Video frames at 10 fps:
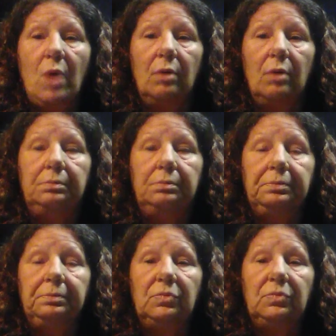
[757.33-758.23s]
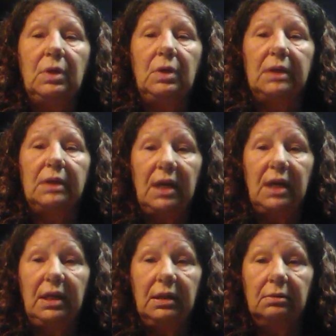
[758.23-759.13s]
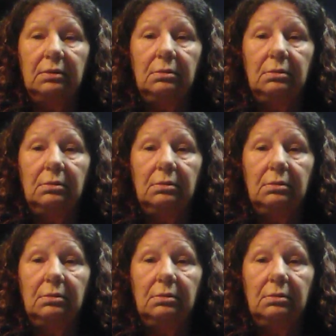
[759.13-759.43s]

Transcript: Well, I'll tell you,